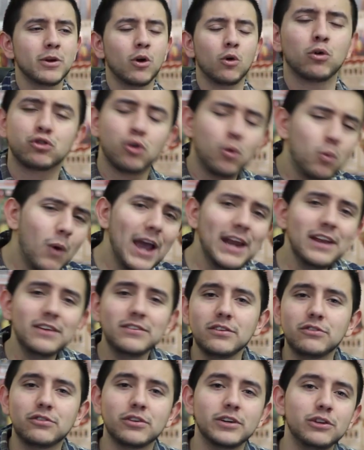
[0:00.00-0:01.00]
So why
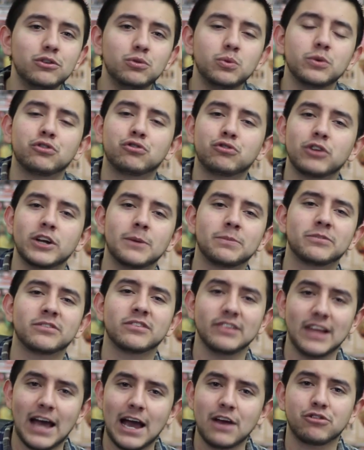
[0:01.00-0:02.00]
does it turn into a straight up
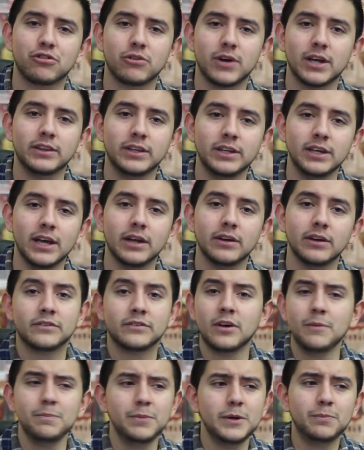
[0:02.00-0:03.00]
slasher at the
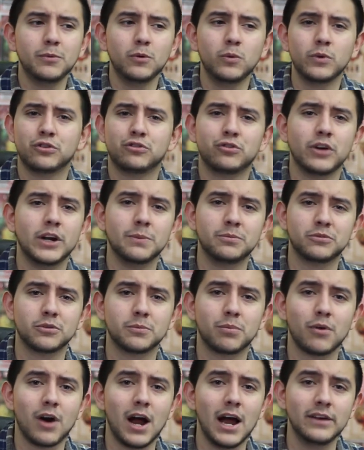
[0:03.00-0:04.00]
Some people were straight up
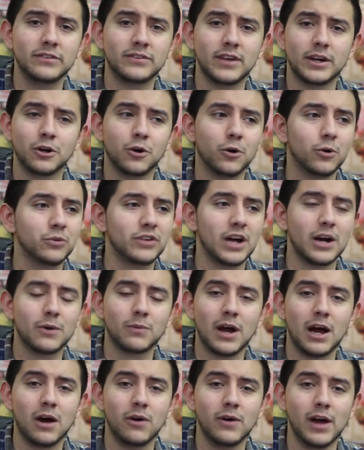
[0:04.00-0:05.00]
surprised that it goes that
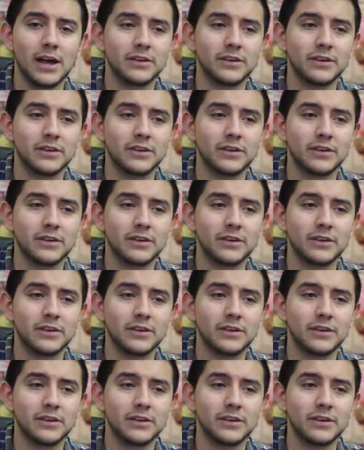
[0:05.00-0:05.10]
route,